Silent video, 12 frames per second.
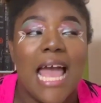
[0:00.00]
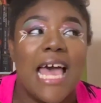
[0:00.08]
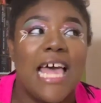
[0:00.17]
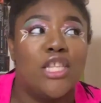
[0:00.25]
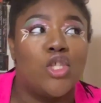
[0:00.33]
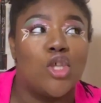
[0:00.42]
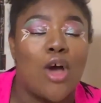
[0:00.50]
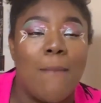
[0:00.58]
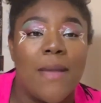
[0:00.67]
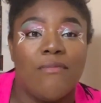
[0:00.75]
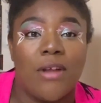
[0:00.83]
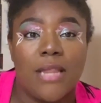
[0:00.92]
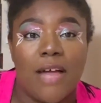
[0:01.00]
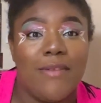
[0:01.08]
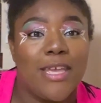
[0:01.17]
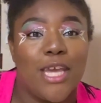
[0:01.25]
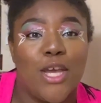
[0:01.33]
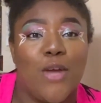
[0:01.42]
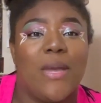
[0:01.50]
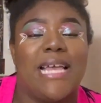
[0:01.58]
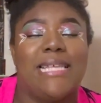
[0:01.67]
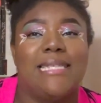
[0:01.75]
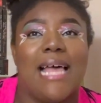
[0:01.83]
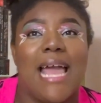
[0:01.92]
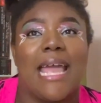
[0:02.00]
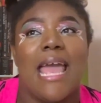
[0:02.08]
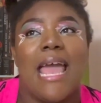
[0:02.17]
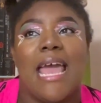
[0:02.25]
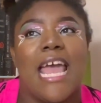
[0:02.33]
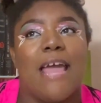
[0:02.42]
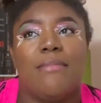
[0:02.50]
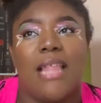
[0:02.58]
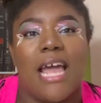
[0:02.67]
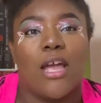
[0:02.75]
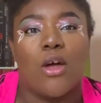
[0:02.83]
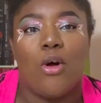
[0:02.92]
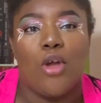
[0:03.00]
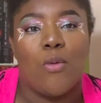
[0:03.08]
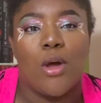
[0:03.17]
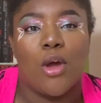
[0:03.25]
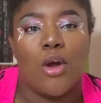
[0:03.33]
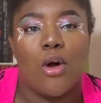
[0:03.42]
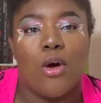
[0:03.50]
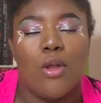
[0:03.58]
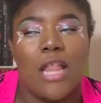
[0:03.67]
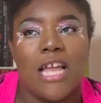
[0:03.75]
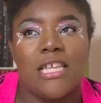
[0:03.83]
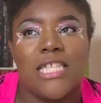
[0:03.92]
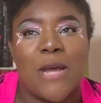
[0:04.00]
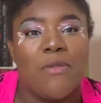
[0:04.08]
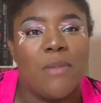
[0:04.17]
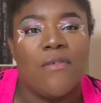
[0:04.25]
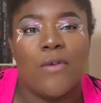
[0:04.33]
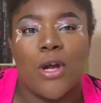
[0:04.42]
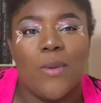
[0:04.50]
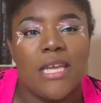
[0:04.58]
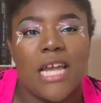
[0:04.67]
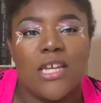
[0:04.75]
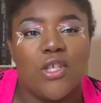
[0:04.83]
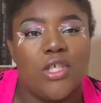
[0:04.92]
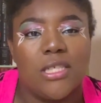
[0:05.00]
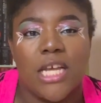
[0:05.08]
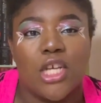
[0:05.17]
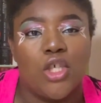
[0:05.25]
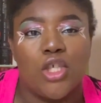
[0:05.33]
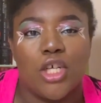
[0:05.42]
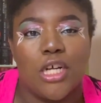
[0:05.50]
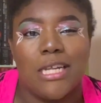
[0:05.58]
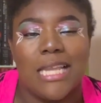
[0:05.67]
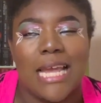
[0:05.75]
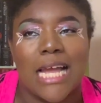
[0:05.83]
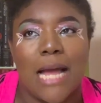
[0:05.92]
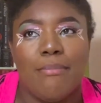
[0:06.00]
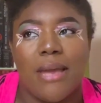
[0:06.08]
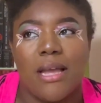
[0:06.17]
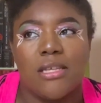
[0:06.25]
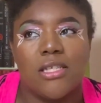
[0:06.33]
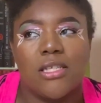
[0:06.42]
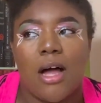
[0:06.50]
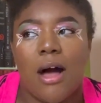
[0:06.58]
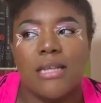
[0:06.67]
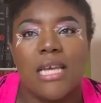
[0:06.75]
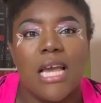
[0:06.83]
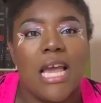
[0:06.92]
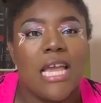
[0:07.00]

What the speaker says: And so A Bad Case of Loving You is like him like, oh, you want to go like stay with me for a weekend? She's like, sure, like I'm being stalked.